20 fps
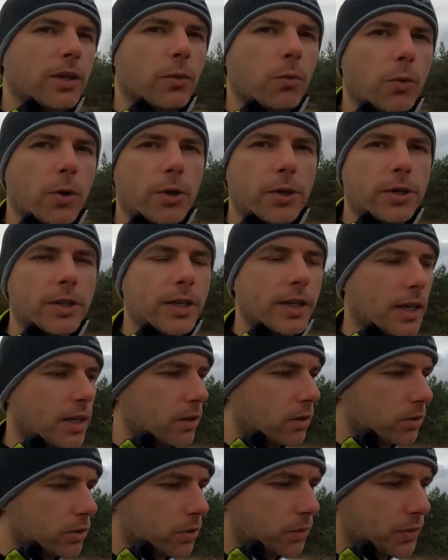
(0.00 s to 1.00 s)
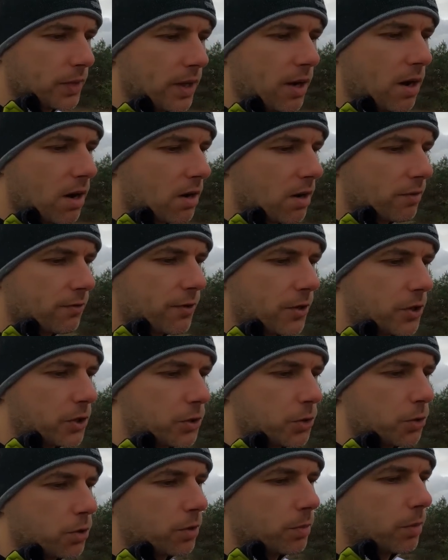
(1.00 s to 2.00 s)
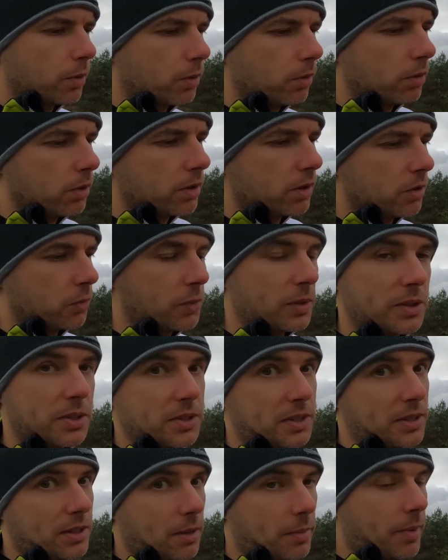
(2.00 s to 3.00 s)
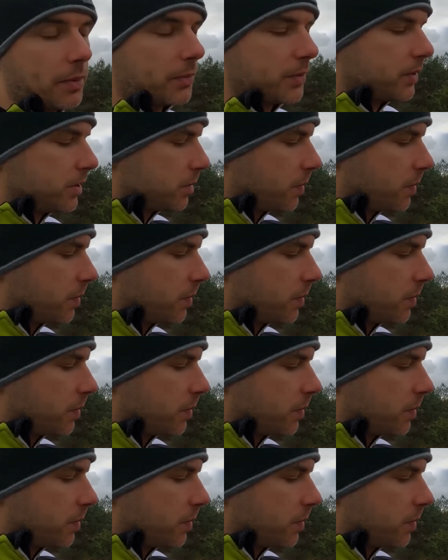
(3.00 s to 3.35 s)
work, and also they are not very durable. We'll see about this